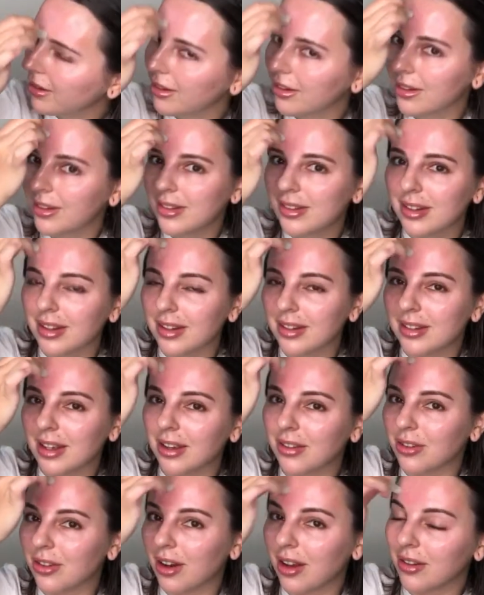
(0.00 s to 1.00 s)
It's gonna take
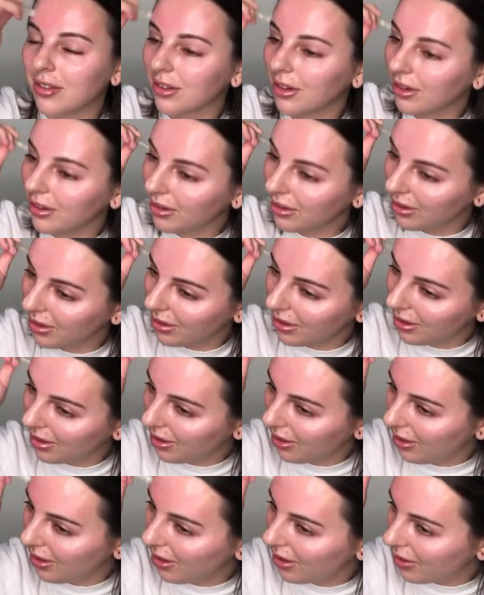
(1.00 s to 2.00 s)
forever.
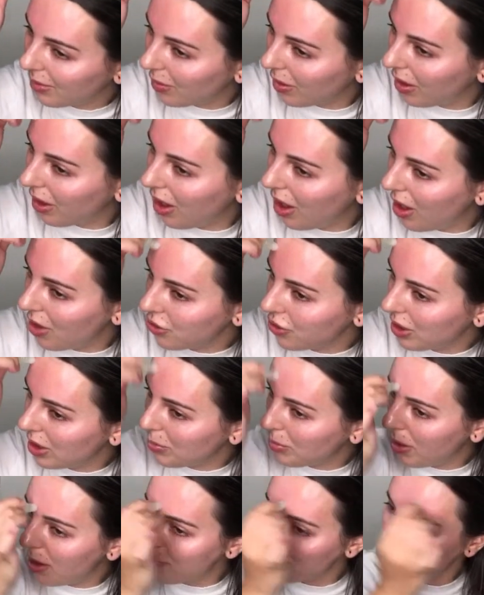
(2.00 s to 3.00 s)
Well, I'll try to
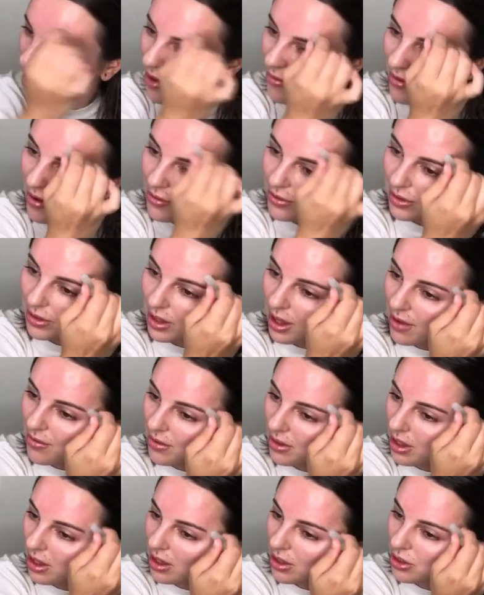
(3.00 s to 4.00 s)
pop it off after the live
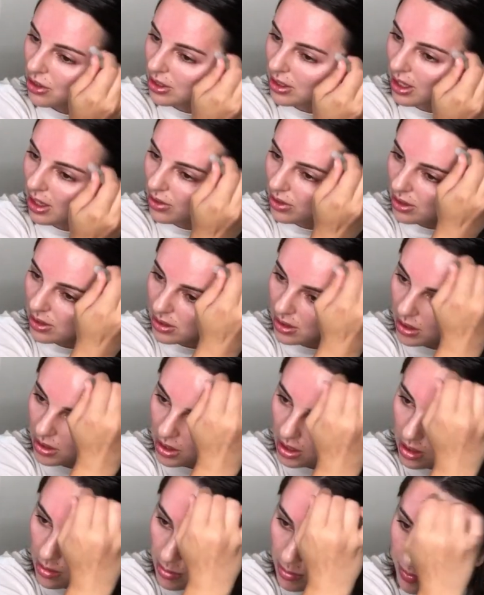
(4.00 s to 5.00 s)
and kind of just get this all
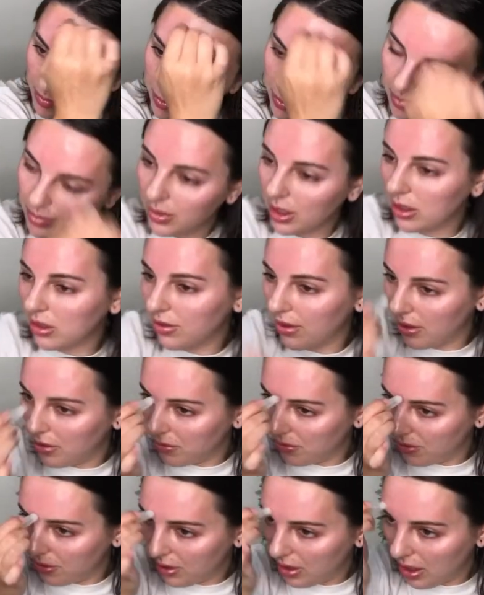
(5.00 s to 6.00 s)
on. That's fine
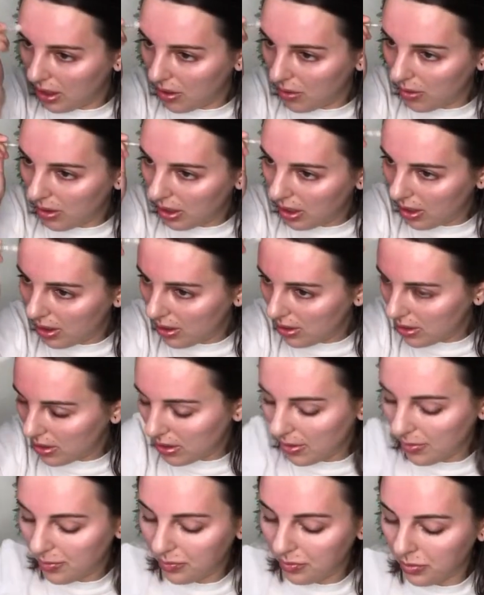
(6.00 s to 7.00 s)
for now, I
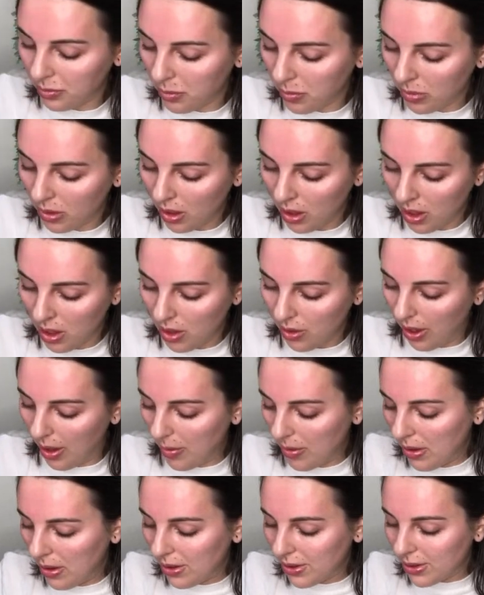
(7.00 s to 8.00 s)
guess. Okay,
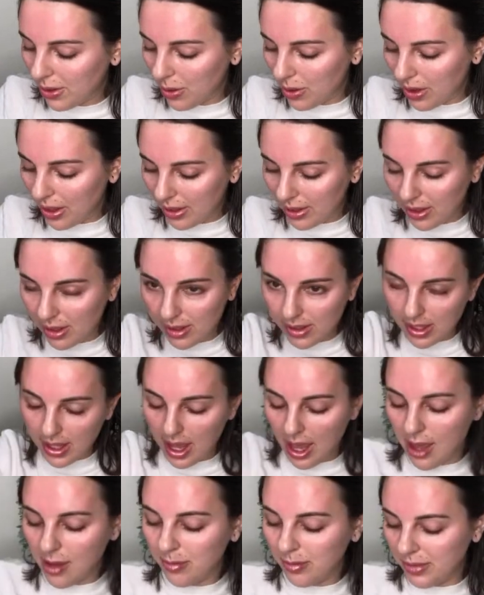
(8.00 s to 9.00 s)
so this is the
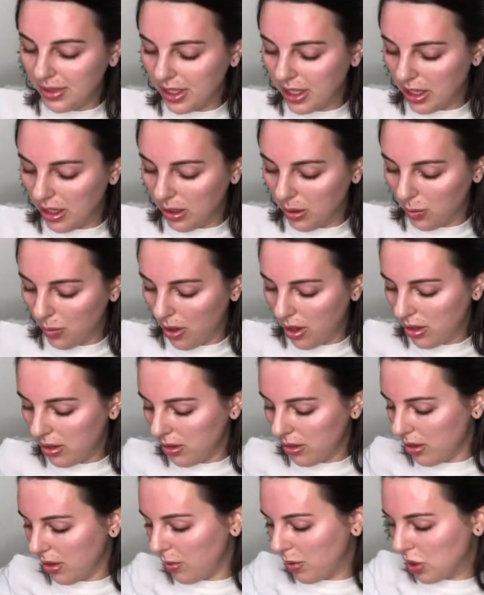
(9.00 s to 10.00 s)
MD one,
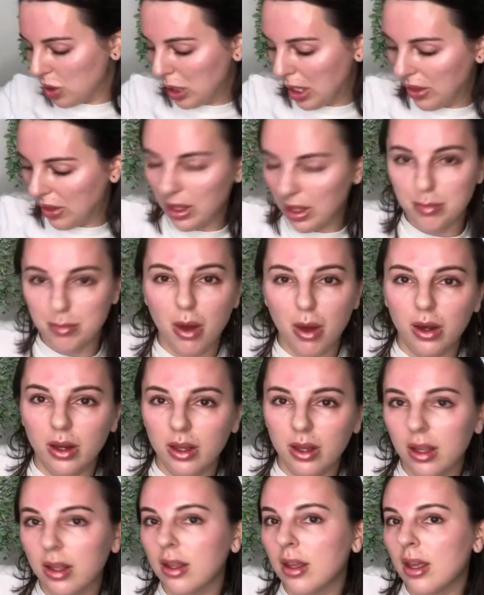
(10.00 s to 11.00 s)
which I think
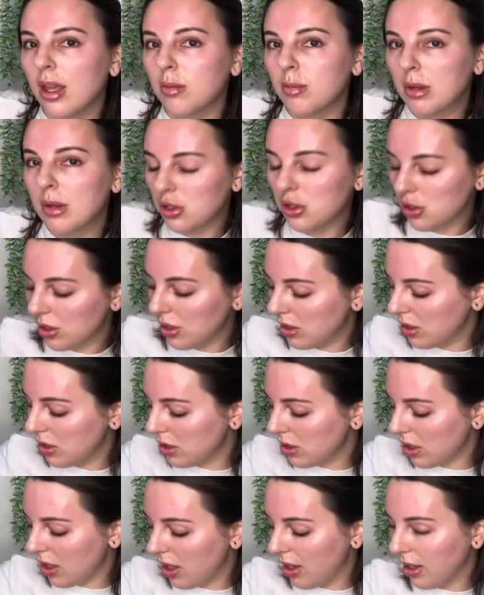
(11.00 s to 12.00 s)
Monica had
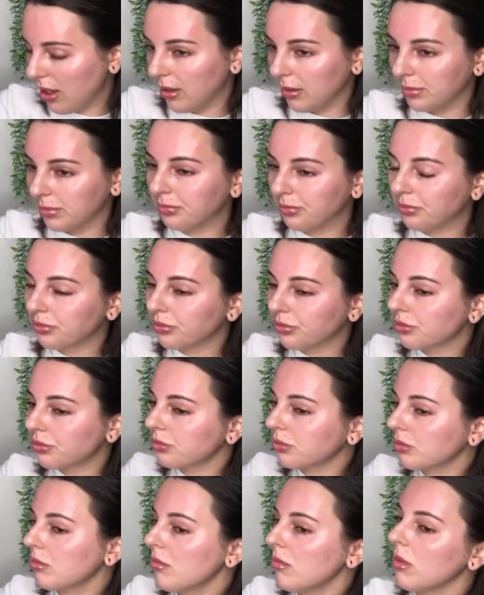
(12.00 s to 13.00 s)
mentioned
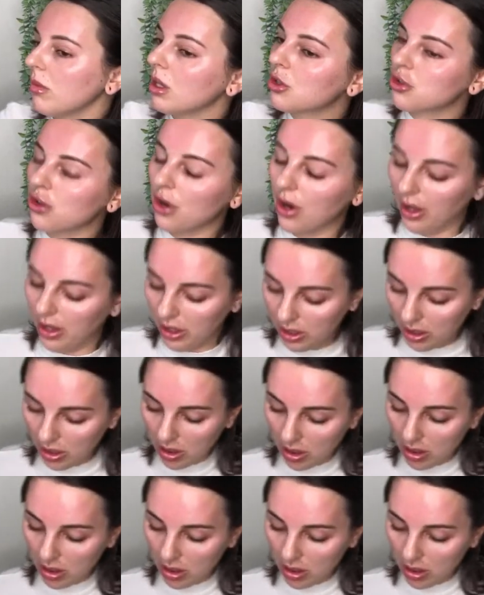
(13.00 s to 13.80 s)
trying.